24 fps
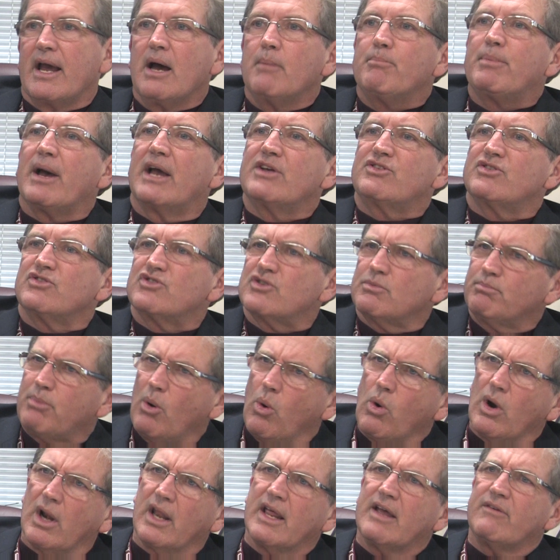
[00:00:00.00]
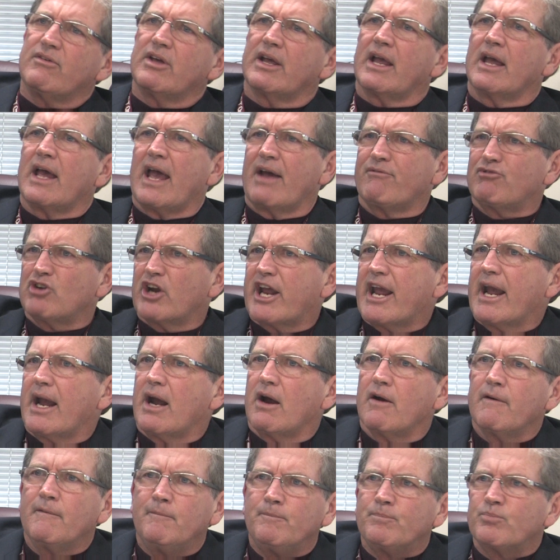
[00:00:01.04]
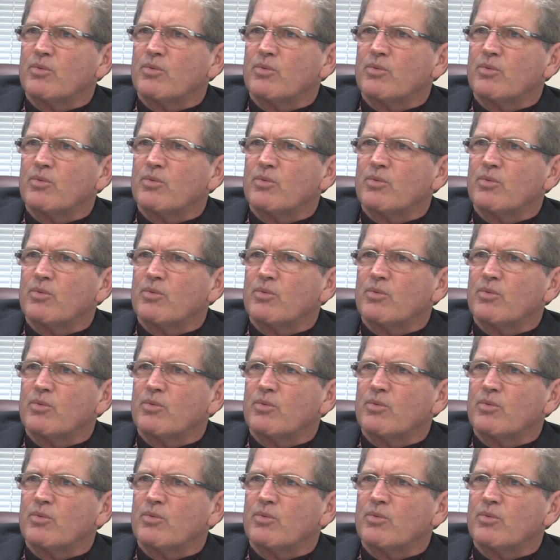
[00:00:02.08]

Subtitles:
outpatient support living, aftercare,